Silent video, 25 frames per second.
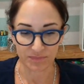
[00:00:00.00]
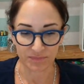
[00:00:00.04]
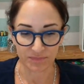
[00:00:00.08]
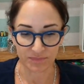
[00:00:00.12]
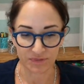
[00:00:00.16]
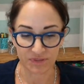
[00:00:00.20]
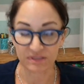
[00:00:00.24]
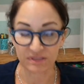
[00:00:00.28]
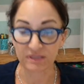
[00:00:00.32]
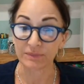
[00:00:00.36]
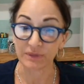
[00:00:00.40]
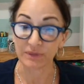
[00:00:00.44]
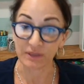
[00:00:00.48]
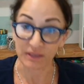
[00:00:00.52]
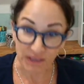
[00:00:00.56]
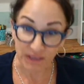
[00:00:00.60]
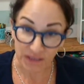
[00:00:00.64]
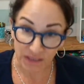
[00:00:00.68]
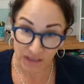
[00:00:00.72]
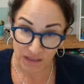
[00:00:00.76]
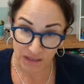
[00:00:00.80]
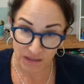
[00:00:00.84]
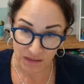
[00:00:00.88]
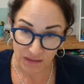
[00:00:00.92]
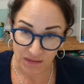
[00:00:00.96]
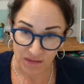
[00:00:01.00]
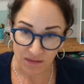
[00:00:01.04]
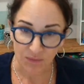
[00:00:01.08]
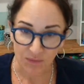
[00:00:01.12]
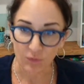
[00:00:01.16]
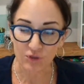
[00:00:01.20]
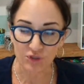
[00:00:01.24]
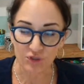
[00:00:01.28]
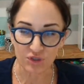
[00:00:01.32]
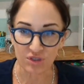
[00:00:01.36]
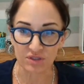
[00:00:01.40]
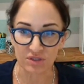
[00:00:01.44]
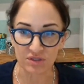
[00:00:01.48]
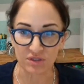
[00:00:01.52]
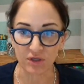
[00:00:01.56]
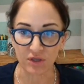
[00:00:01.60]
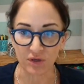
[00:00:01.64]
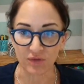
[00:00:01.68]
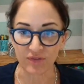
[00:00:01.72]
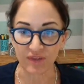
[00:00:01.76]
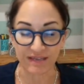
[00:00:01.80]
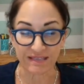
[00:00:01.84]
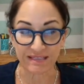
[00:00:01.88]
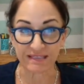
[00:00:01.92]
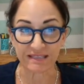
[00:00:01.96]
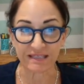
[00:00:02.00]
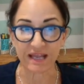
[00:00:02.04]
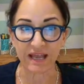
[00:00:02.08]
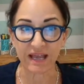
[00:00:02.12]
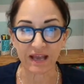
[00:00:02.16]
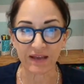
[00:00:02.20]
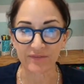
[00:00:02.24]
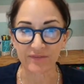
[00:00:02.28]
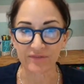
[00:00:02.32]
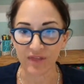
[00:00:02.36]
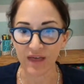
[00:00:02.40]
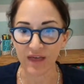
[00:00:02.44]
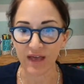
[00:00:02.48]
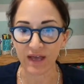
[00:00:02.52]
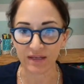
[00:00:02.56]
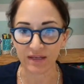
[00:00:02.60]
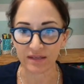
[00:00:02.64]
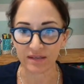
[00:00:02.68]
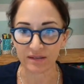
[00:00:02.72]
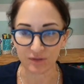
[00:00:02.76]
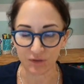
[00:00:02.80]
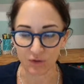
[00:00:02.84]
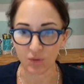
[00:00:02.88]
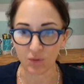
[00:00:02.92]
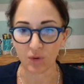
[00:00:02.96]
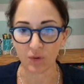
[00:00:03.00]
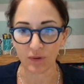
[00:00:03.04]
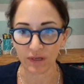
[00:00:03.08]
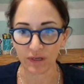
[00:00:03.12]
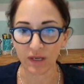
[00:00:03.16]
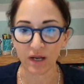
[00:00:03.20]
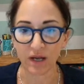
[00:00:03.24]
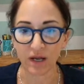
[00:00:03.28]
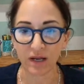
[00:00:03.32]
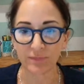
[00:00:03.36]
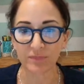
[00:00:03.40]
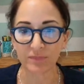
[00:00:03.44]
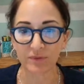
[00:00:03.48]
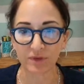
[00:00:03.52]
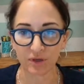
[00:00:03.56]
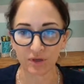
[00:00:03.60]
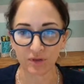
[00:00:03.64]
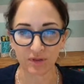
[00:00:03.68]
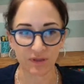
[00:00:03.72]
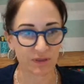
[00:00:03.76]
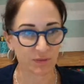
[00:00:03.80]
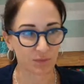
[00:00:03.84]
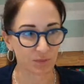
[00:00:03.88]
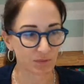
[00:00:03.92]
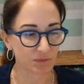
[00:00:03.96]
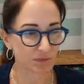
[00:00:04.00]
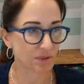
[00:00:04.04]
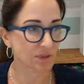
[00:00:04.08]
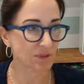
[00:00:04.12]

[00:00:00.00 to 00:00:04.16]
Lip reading: stability, which is, they didn't have that growing up. They were